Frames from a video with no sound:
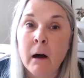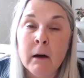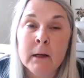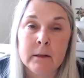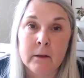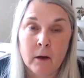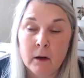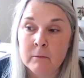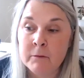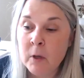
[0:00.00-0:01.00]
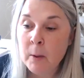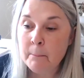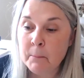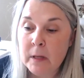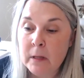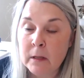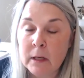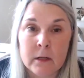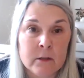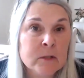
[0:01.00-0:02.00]
I love being
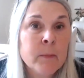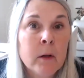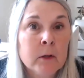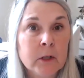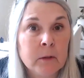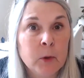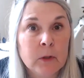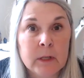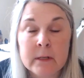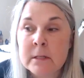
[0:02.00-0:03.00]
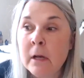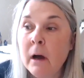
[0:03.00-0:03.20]
in smaller communities.